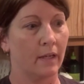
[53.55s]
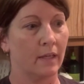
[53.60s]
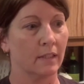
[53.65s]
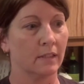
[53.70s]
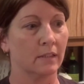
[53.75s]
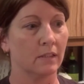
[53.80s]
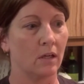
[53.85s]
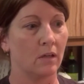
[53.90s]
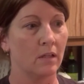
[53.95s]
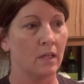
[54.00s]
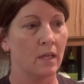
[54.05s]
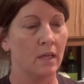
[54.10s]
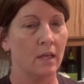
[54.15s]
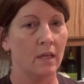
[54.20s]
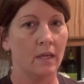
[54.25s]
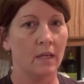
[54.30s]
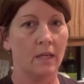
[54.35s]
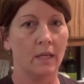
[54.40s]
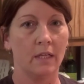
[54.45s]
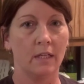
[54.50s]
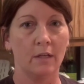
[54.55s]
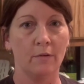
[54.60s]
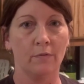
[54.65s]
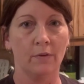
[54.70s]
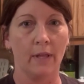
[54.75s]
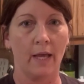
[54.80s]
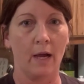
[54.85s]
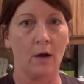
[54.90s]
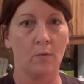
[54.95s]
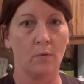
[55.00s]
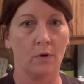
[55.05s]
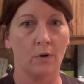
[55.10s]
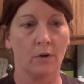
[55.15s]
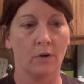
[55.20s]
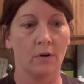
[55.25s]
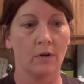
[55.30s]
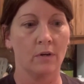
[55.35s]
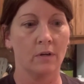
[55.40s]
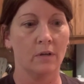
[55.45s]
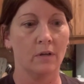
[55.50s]
Because any
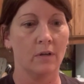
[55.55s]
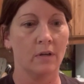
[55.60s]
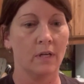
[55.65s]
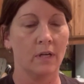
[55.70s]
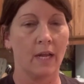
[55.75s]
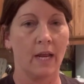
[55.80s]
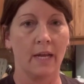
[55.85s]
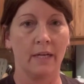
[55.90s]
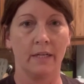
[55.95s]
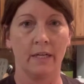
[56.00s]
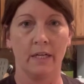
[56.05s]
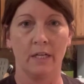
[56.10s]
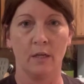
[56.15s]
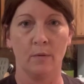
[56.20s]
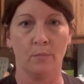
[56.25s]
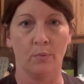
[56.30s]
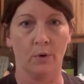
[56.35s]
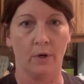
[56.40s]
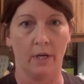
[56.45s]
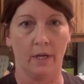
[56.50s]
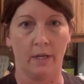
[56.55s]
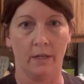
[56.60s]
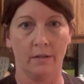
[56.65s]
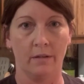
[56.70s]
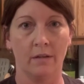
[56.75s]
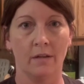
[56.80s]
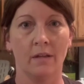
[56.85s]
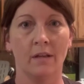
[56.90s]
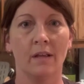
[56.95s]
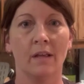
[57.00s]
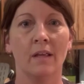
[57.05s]
flour and any bread